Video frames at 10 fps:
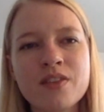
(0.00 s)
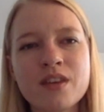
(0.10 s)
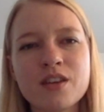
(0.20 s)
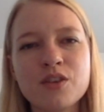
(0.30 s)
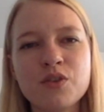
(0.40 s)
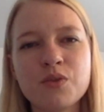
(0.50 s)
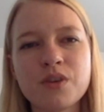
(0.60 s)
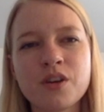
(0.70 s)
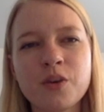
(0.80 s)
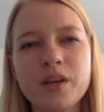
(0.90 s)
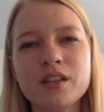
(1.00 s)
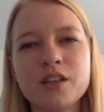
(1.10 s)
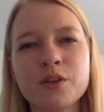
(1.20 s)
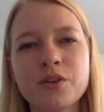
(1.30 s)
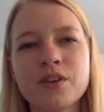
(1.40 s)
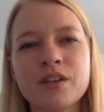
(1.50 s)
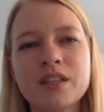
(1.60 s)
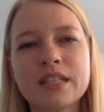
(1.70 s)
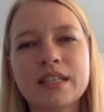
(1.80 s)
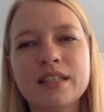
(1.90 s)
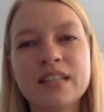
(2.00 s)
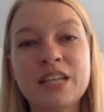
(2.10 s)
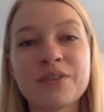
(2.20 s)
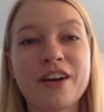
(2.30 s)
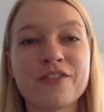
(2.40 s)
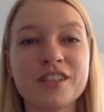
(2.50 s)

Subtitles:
then you can quickly learn that they don't have